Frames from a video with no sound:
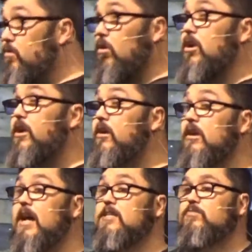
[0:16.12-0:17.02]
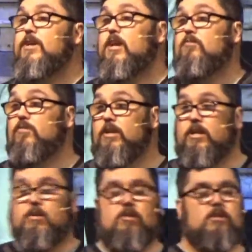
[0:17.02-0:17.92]
weren't here last week, I'd really
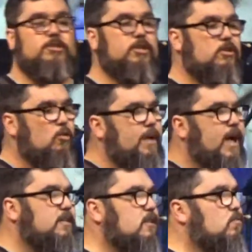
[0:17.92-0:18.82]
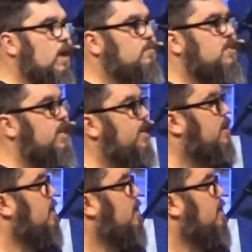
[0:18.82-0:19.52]
encourage you to go back to the website